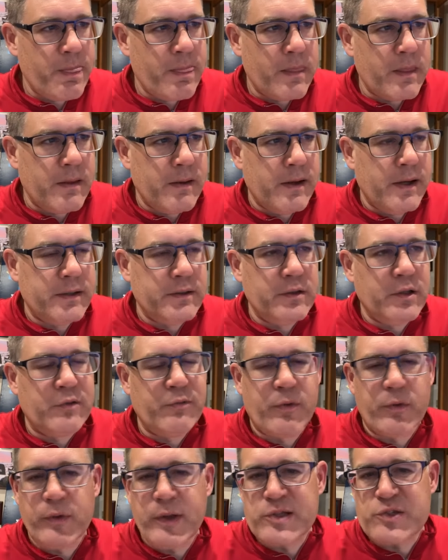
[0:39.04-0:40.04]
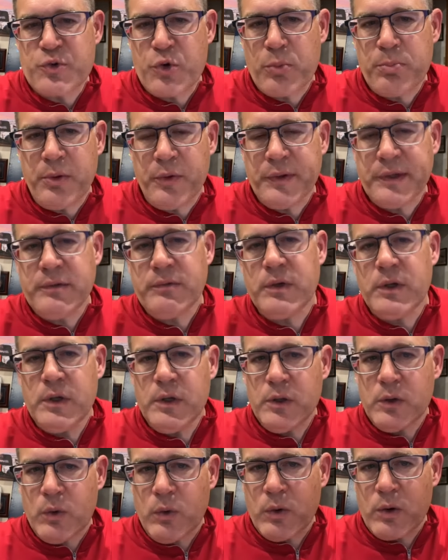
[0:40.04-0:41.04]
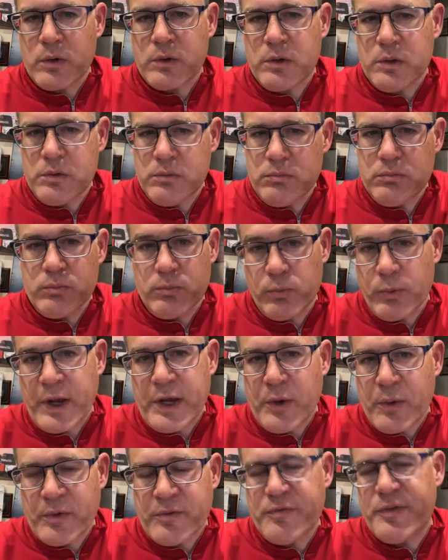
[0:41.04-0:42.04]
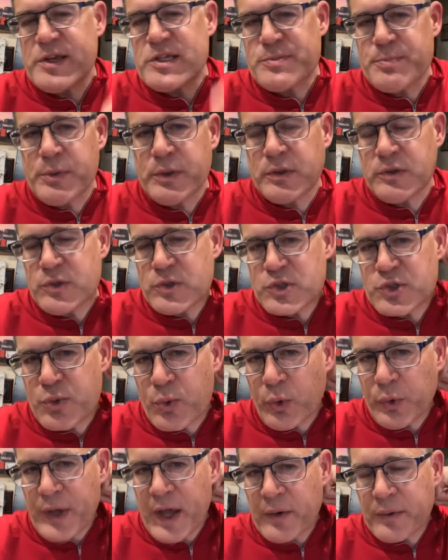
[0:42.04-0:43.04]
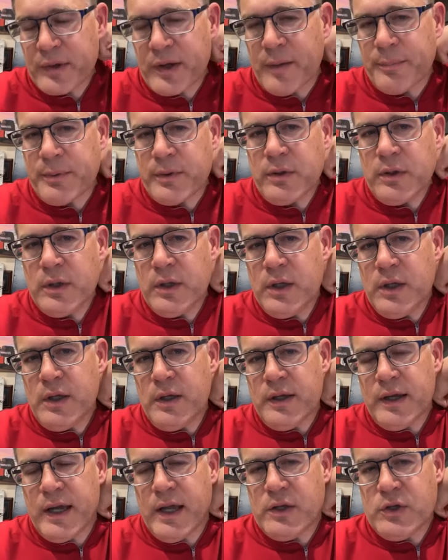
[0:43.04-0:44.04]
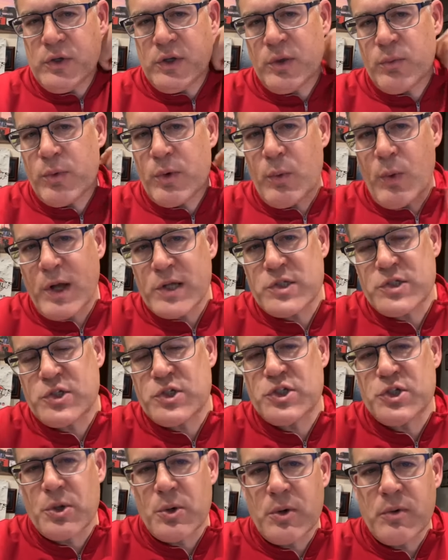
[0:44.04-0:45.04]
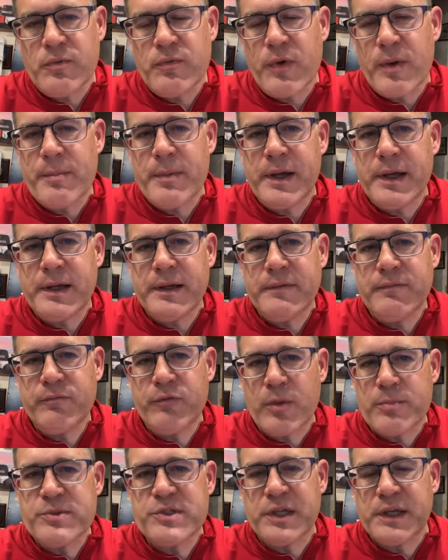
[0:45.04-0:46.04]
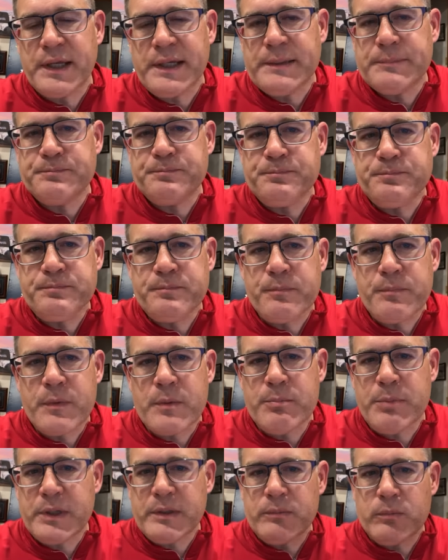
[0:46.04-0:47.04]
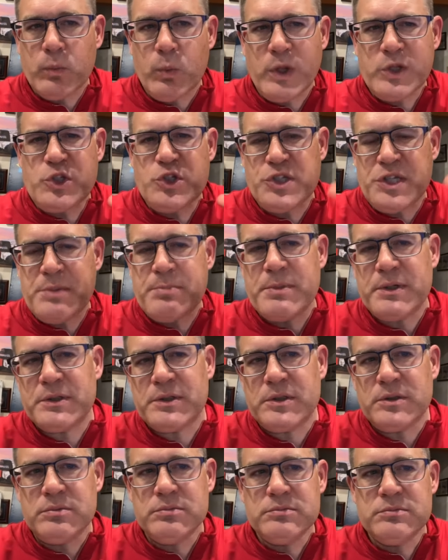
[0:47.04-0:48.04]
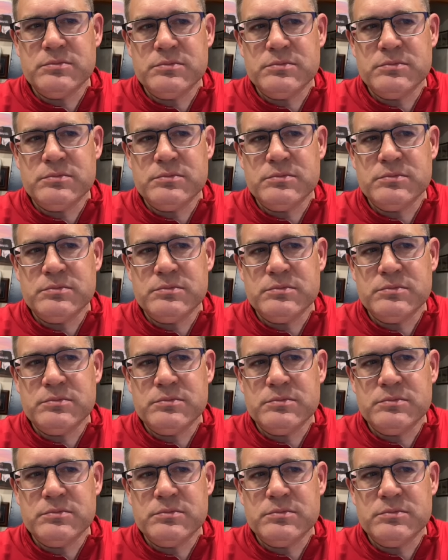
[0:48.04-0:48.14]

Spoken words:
and look for Let's Grow Polling, or right here on Facebook, just scroll down a couple and you can rewatch the show from tonight. But what sheet metal